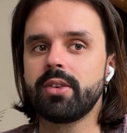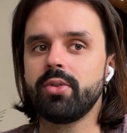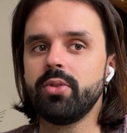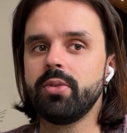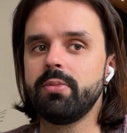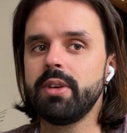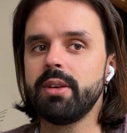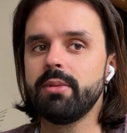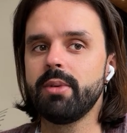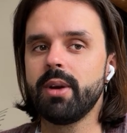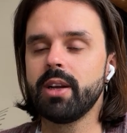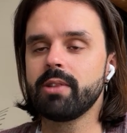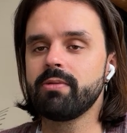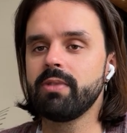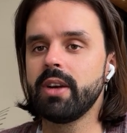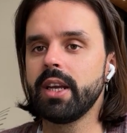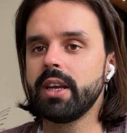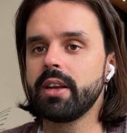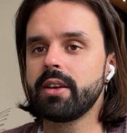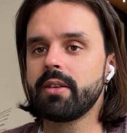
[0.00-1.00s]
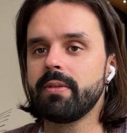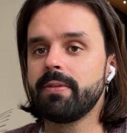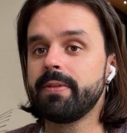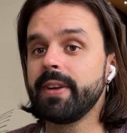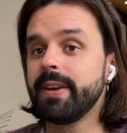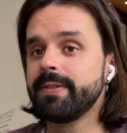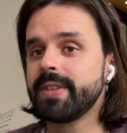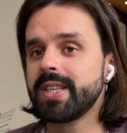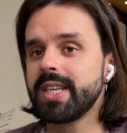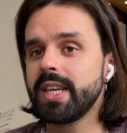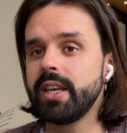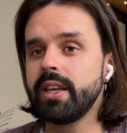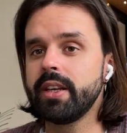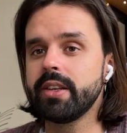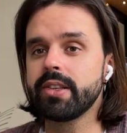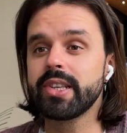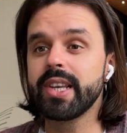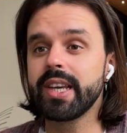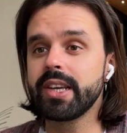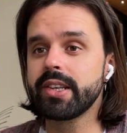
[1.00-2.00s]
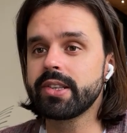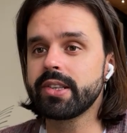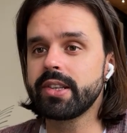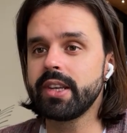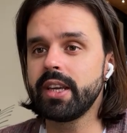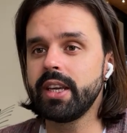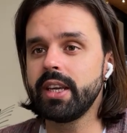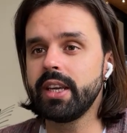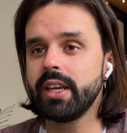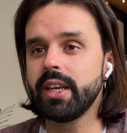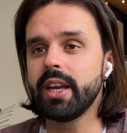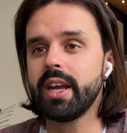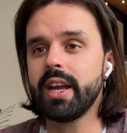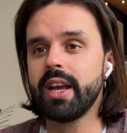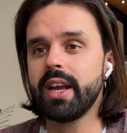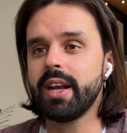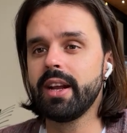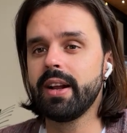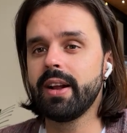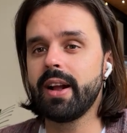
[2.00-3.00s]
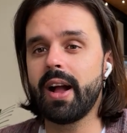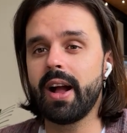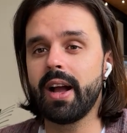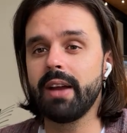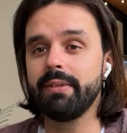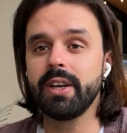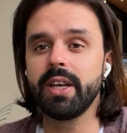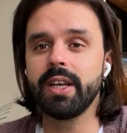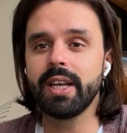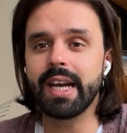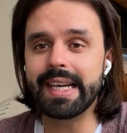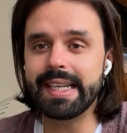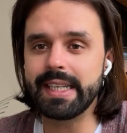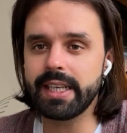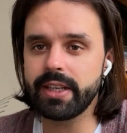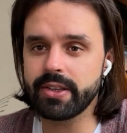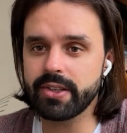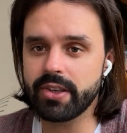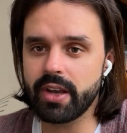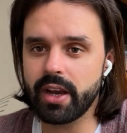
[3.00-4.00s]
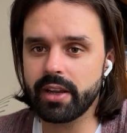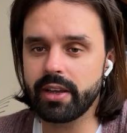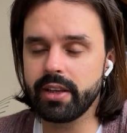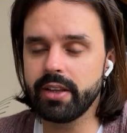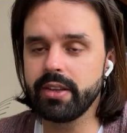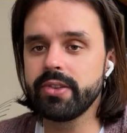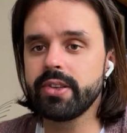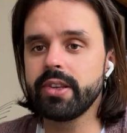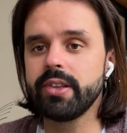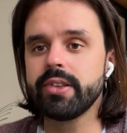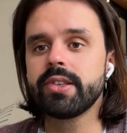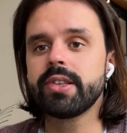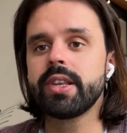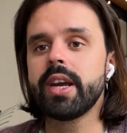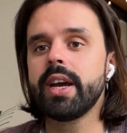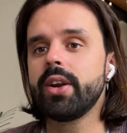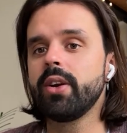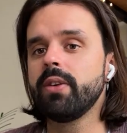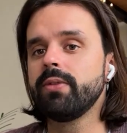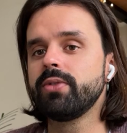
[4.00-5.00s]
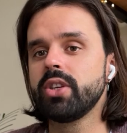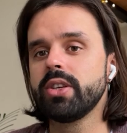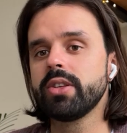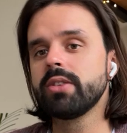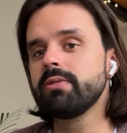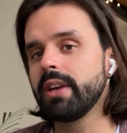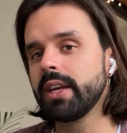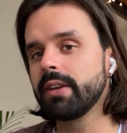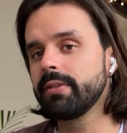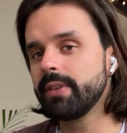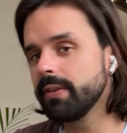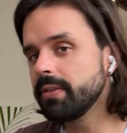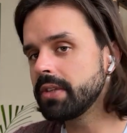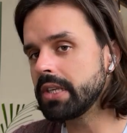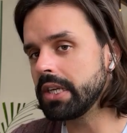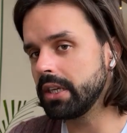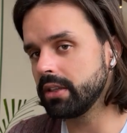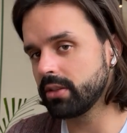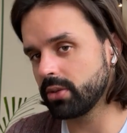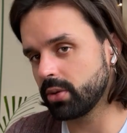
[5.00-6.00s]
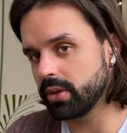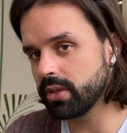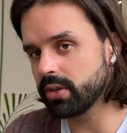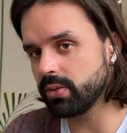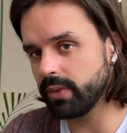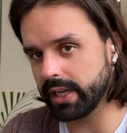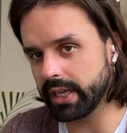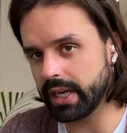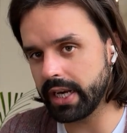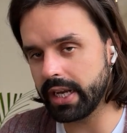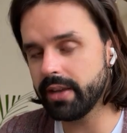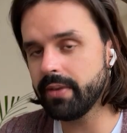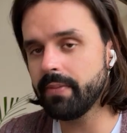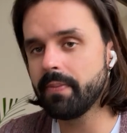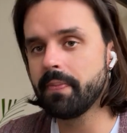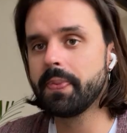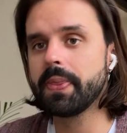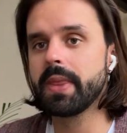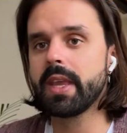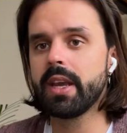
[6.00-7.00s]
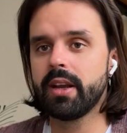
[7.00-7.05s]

could be about like 50, 60 even 90 seconds instead of just like 15 or 20.